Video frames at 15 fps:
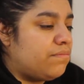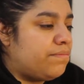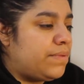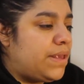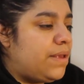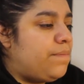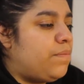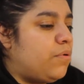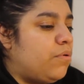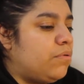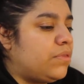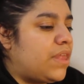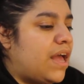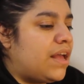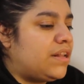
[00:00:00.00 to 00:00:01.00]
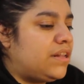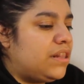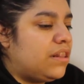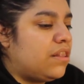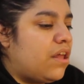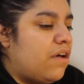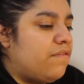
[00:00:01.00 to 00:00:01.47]
people that
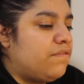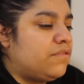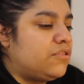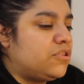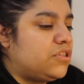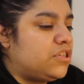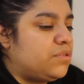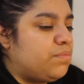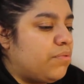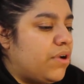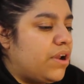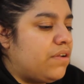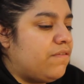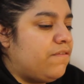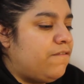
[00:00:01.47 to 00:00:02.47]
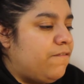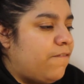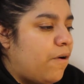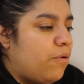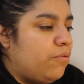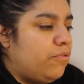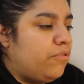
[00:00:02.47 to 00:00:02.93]
love to spread
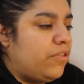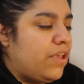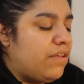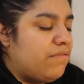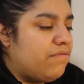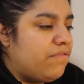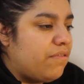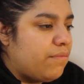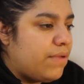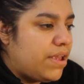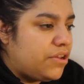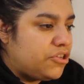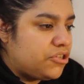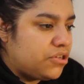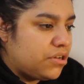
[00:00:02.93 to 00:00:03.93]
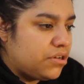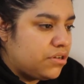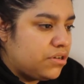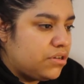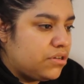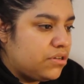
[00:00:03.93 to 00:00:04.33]
false information.